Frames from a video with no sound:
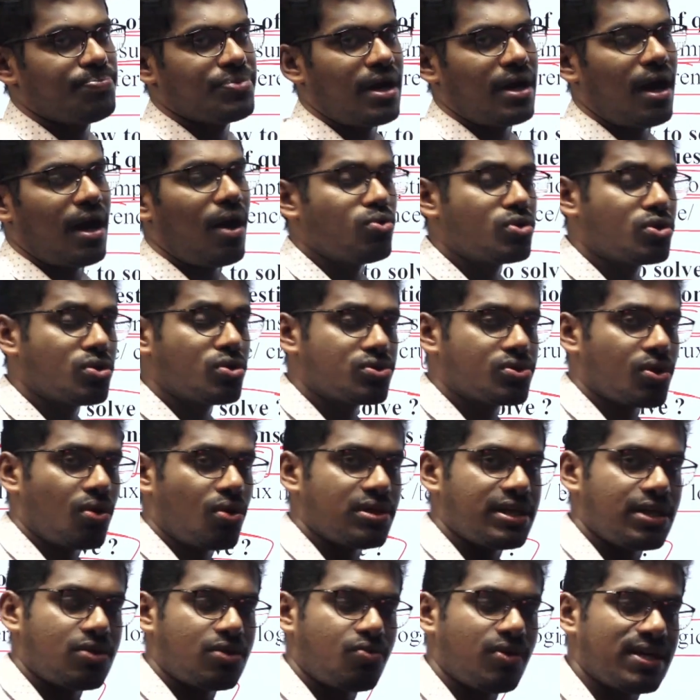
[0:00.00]
How to
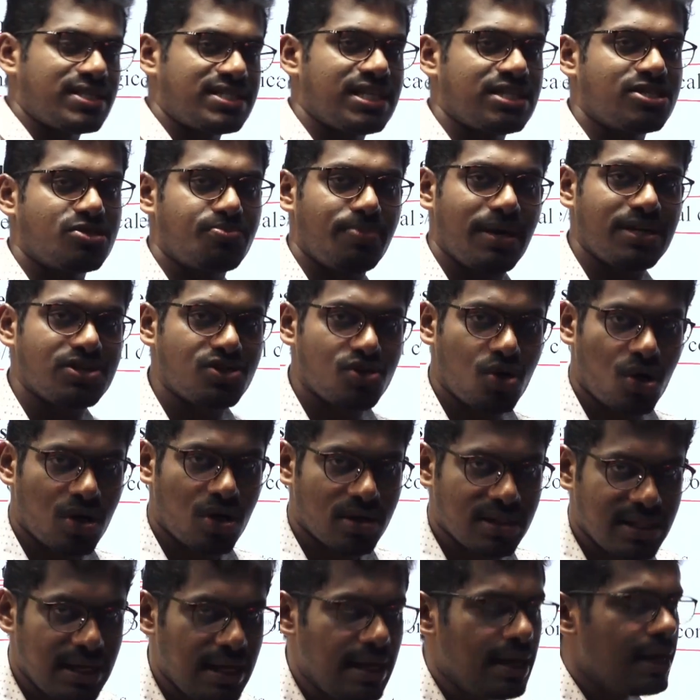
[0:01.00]
solve the questions based
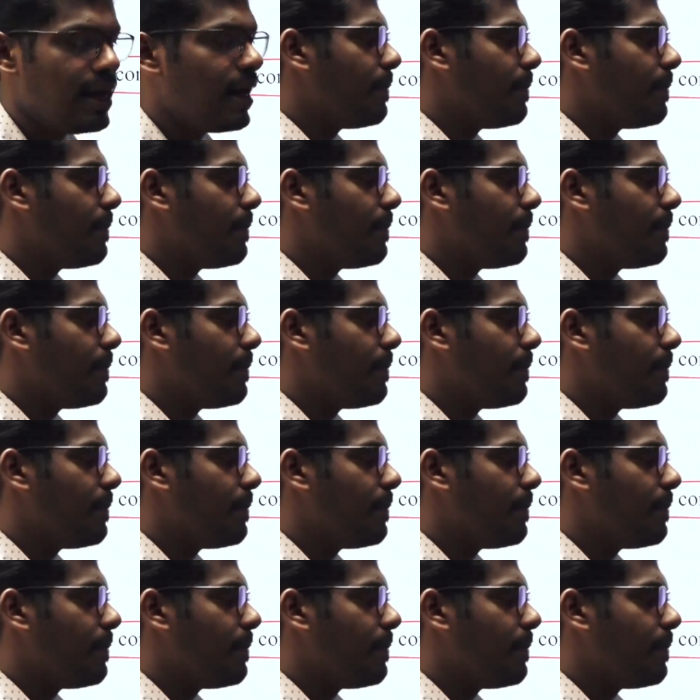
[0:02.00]
on the